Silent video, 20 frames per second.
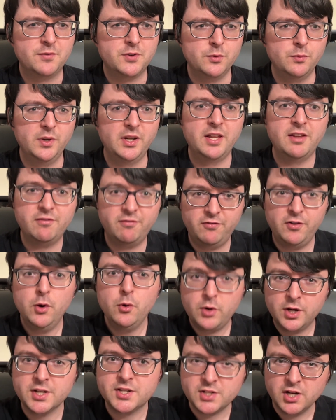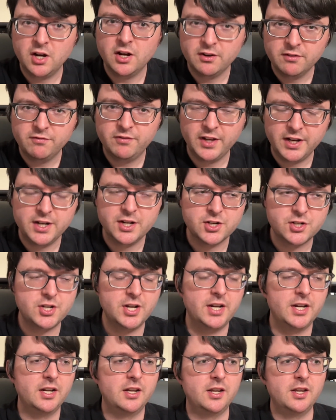to really focus on
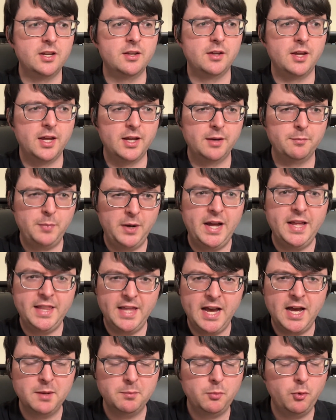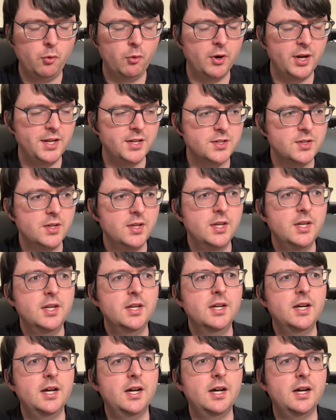finishing by that point.
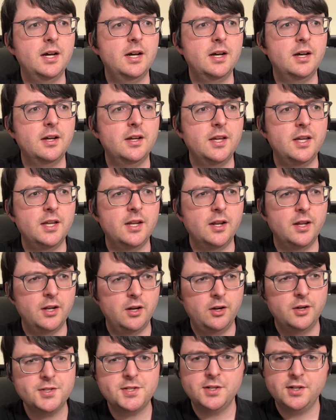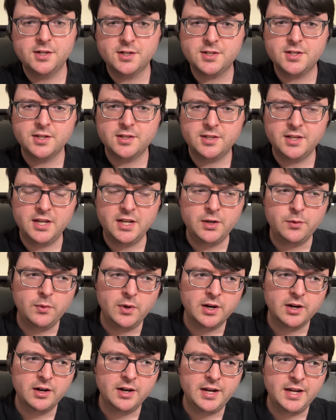It also does the thing
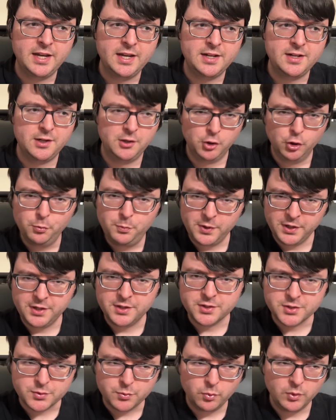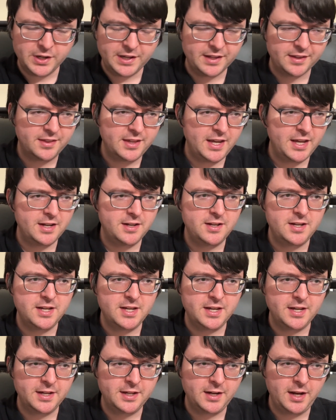where it opens with
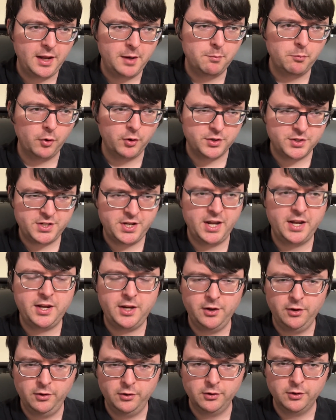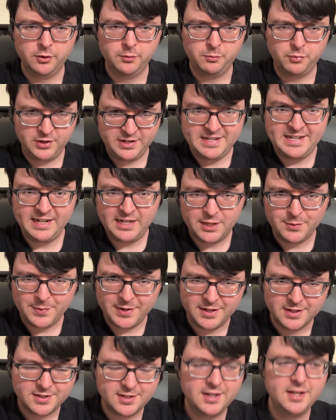Indy in a particular
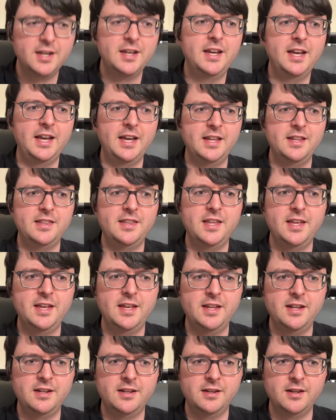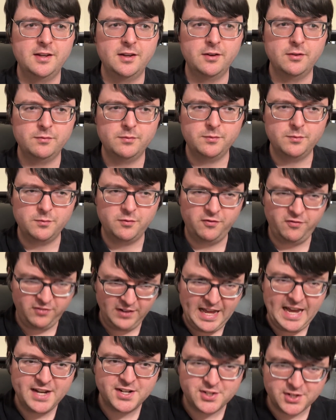predicament and then
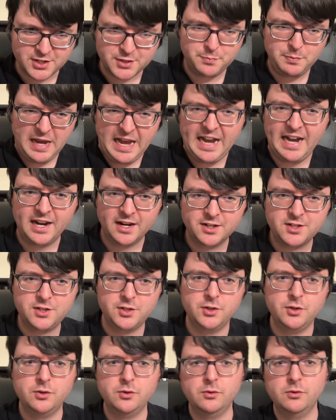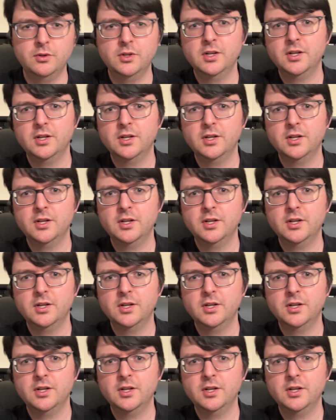flashes back to